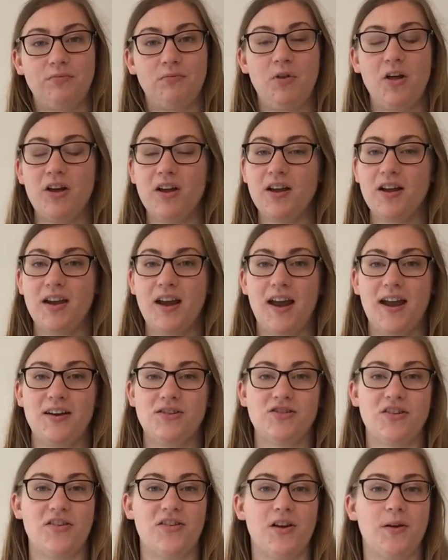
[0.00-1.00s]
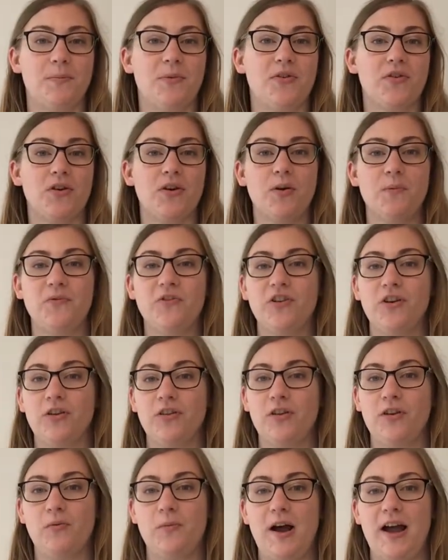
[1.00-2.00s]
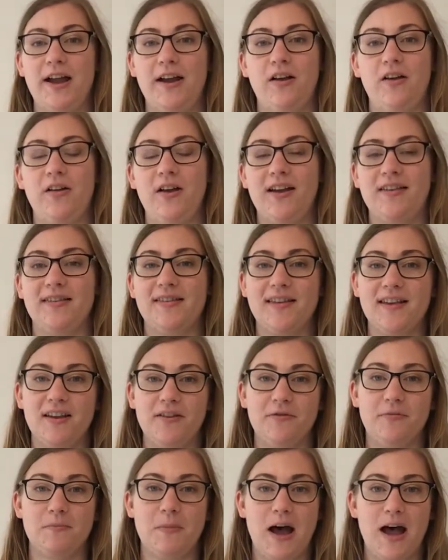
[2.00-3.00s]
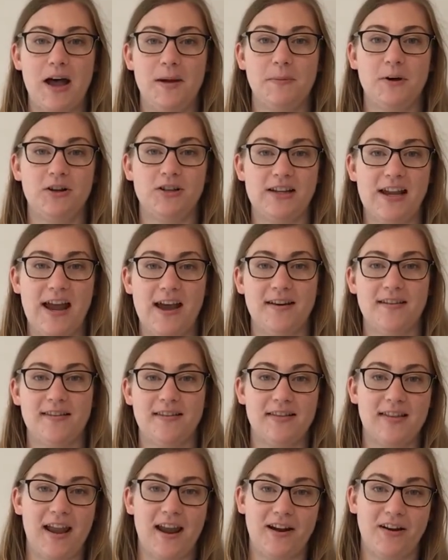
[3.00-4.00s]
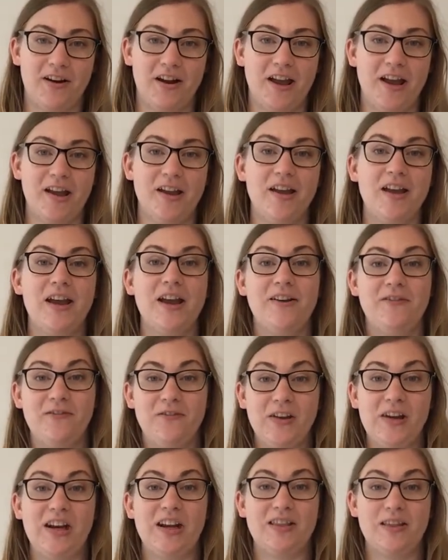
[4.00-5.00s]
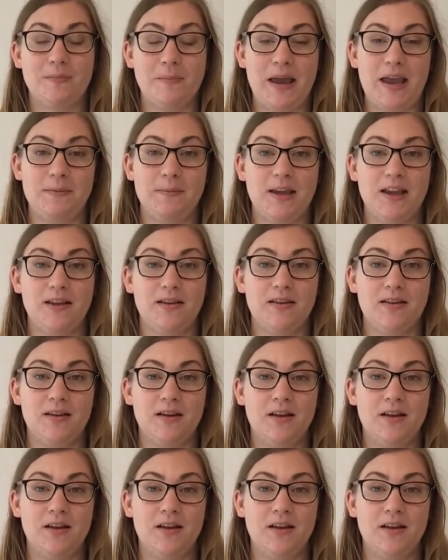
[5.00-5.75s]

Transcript: look and just observe for a little while and see if mom or dad is in the area feeding the baby.